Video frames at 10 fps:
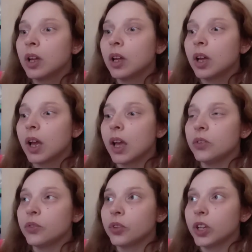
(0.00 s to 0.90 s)

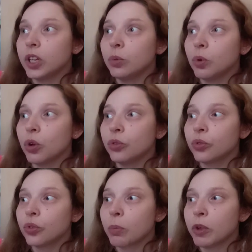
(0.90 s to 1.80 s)
as he was,
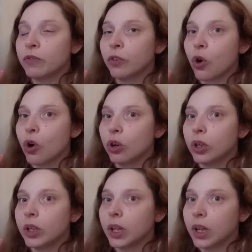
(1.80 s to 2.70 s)
before
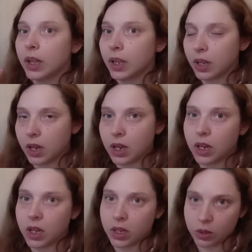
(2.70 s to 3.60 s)

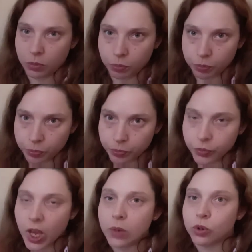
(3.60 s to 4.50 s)
he
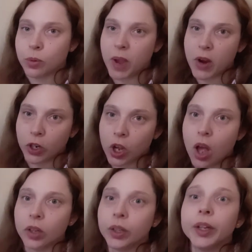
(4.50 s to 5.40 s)
came to
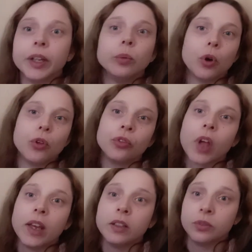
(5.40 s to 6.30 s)
America, he was
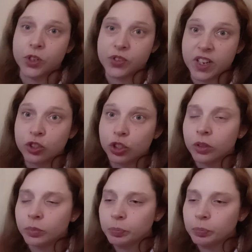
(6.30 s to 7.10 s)
a physician,